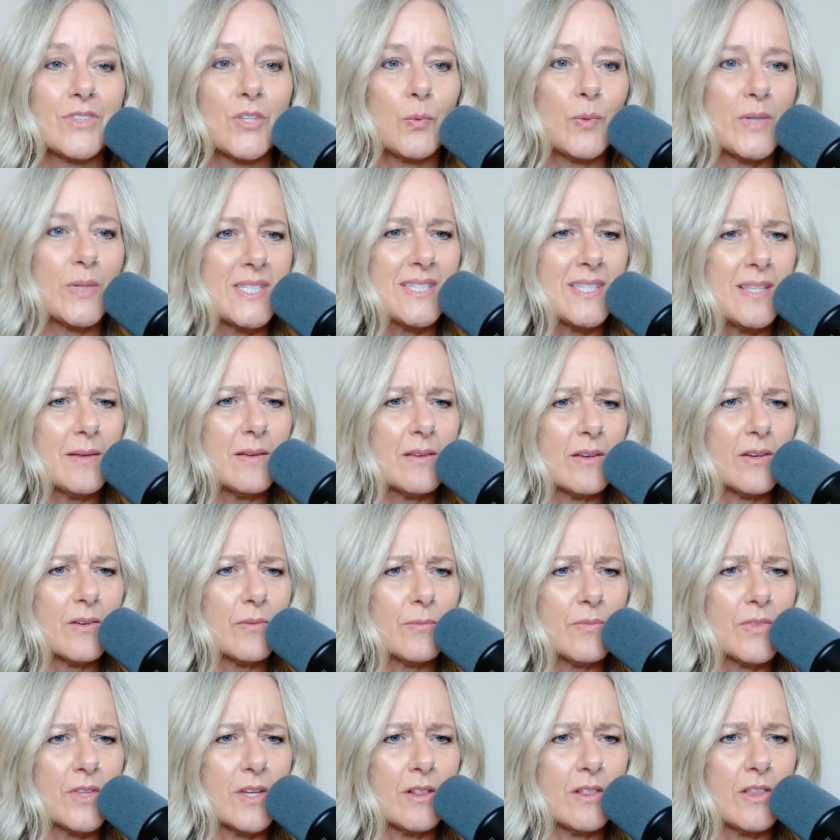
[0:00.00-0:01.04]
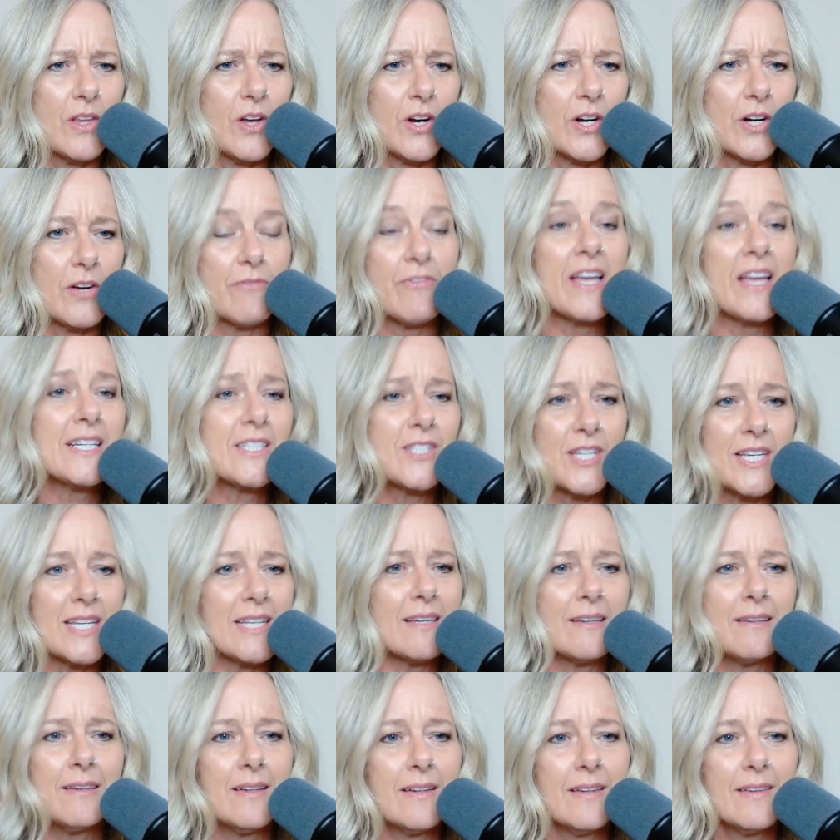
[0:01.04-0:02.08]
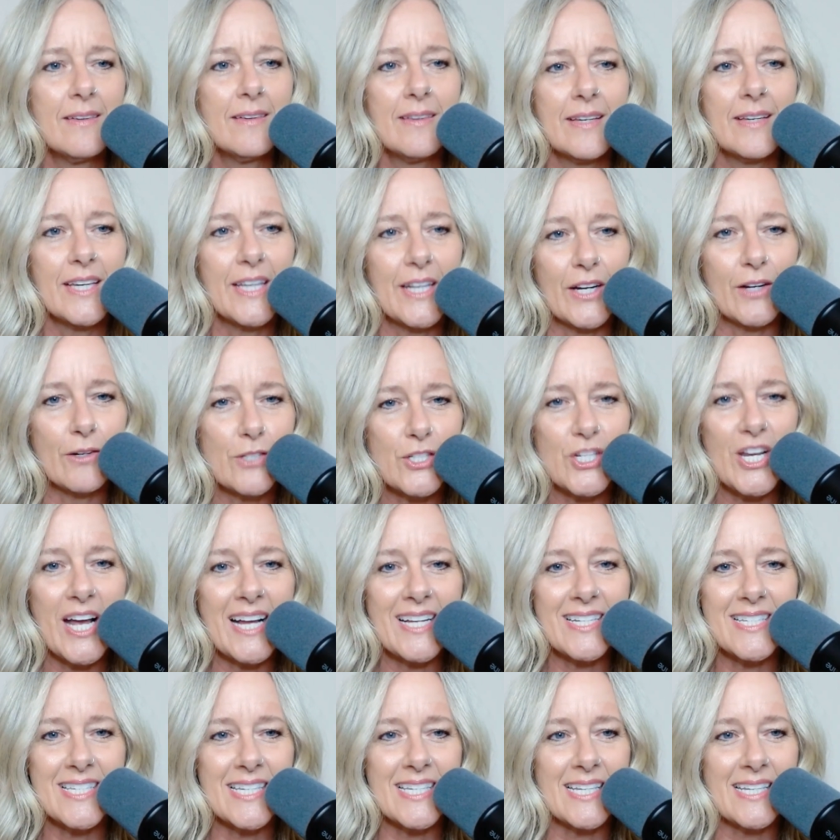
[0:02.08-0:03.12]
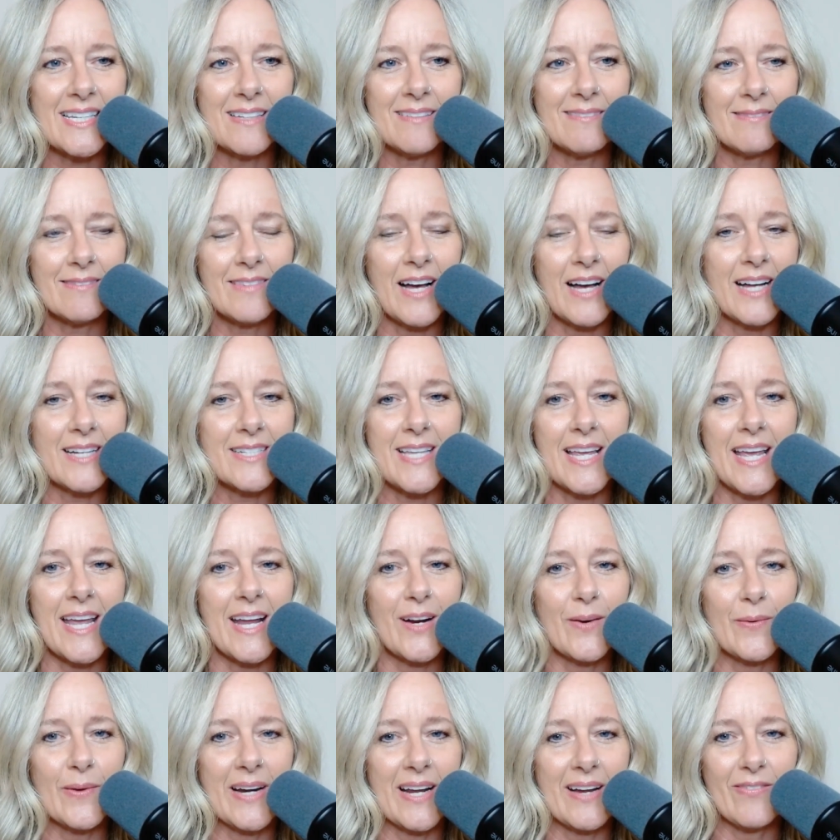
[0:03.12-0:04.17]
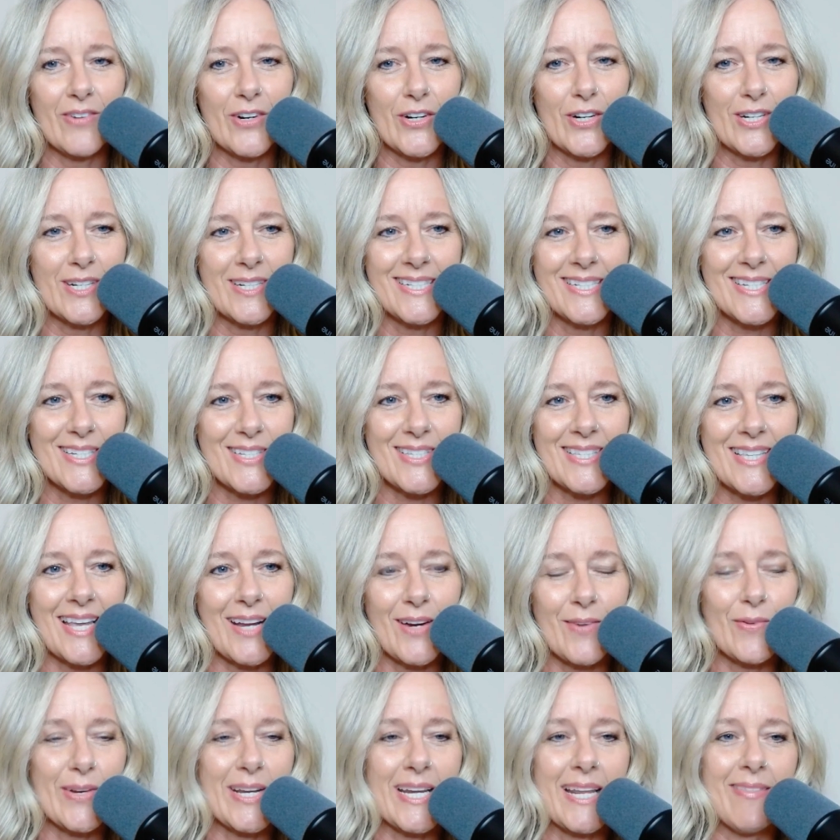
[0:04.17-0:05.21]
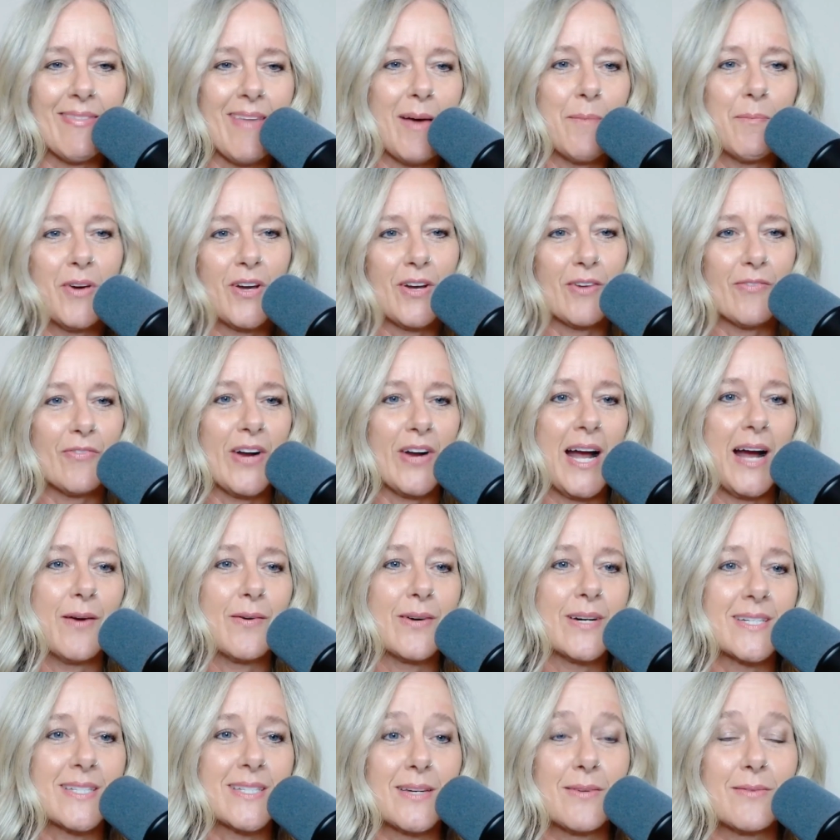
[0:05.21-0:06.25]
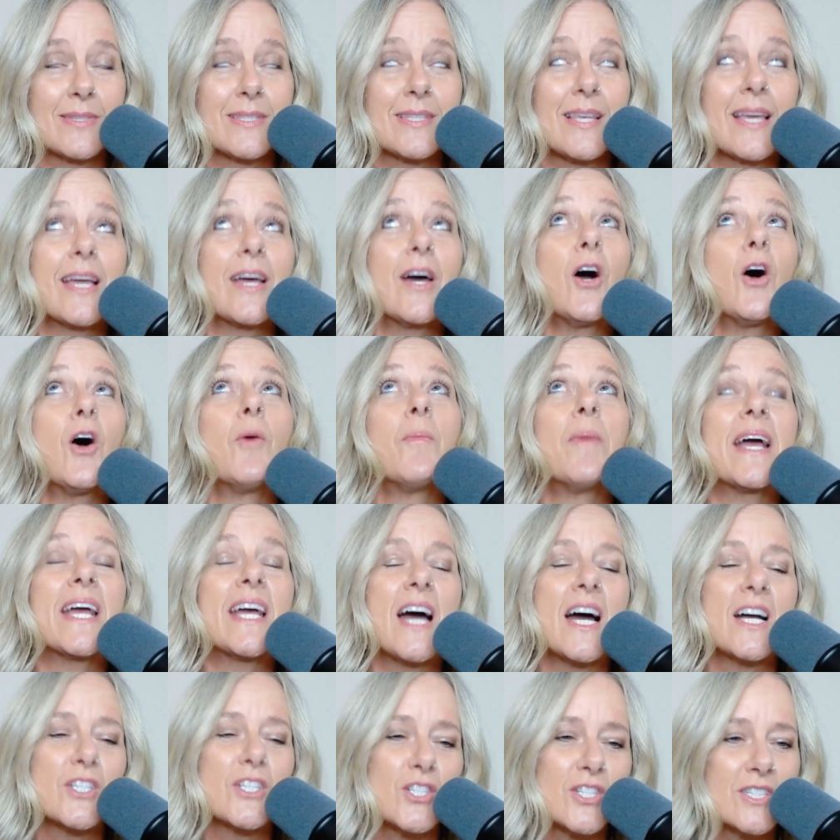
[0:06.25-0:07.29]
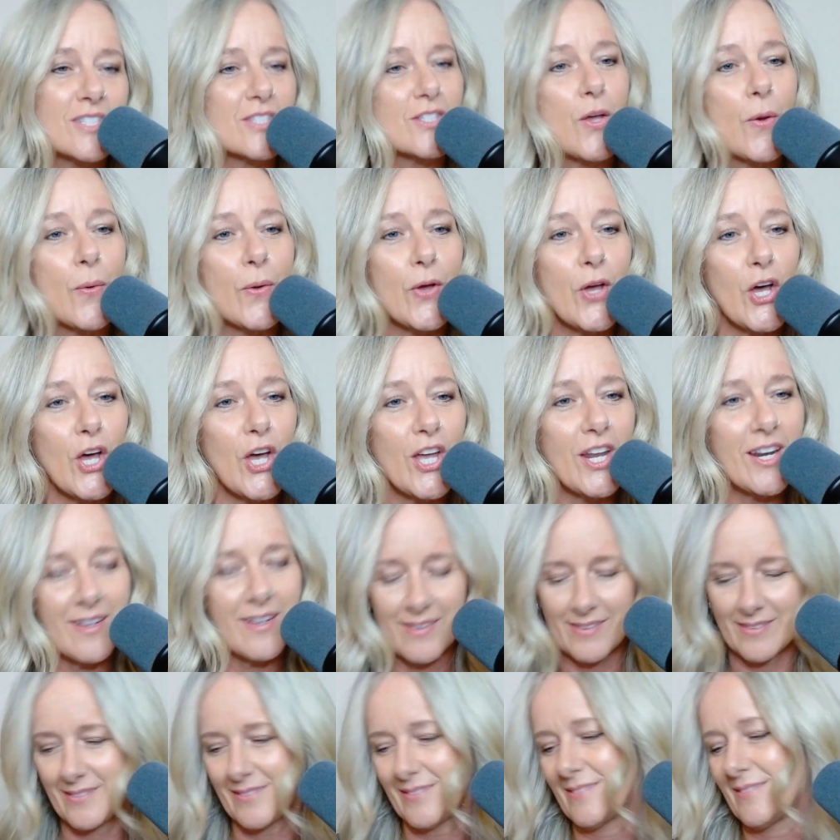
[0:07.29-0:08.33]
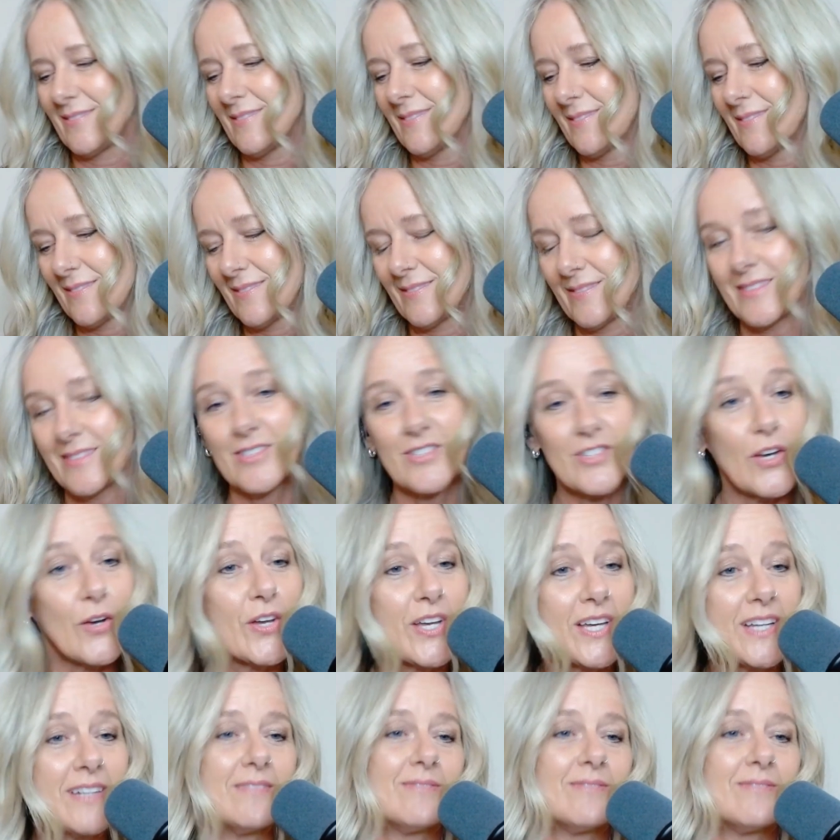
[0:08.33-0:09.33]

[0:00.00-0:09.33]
what's the venti, you know, chai tea latte or whatever, and just like reading that book for hours. And I was like, oh my gosh, it's so good. So good.